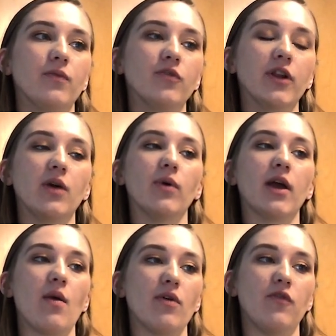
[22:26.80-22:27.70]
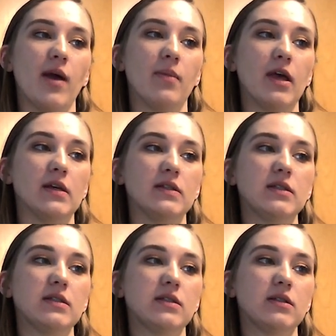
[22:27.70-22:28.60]
really working with
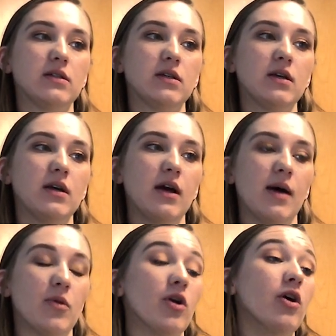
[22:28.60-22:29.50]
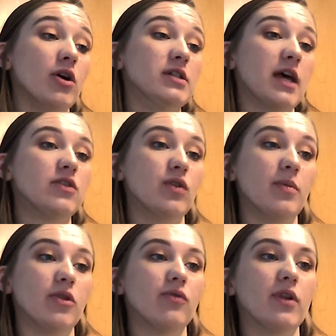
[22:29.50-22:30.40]
families, or a death doula,
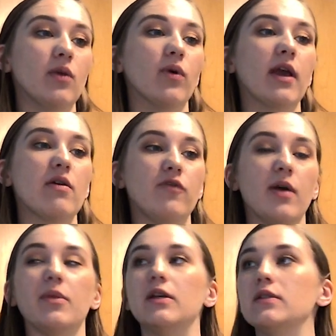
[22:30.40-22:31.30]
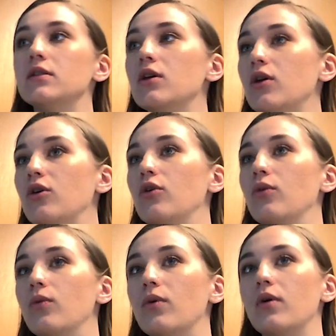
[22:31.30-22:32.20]
but they're really working with families
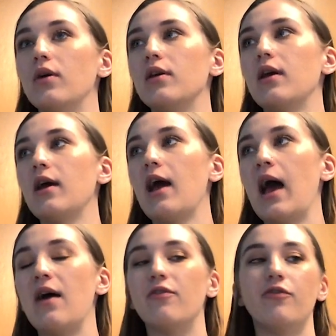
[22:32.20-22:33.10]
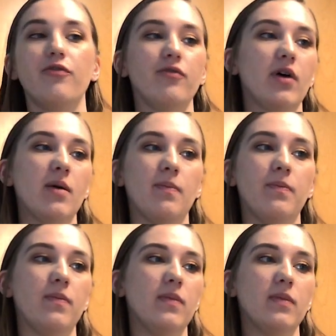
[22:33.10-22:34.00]
who have
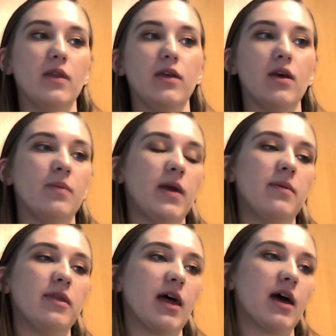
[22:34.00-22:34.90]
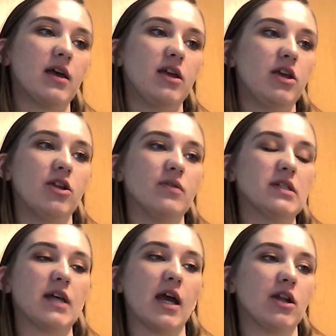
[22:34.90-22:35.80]
a baby that is
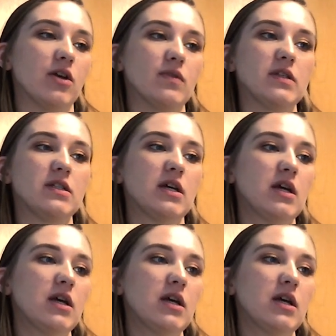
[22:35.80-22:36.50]
diagnosed